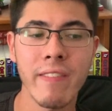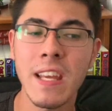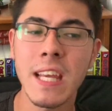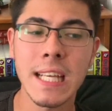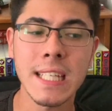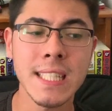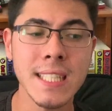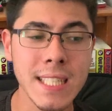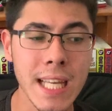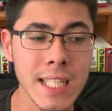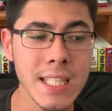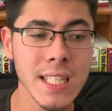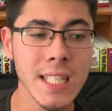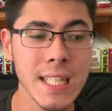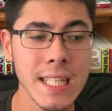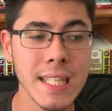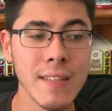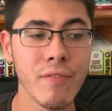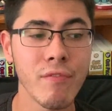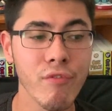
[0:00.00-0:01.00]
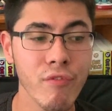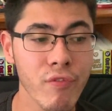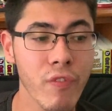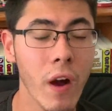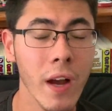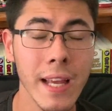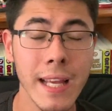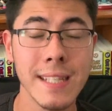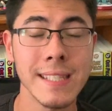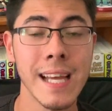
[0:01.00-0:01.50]
He essentially
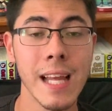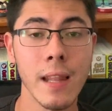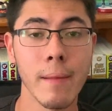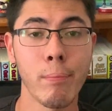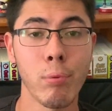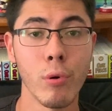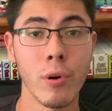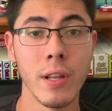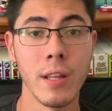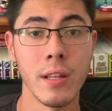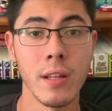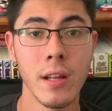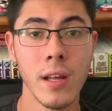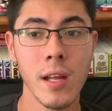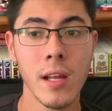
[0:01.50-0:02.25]
fucking teleported.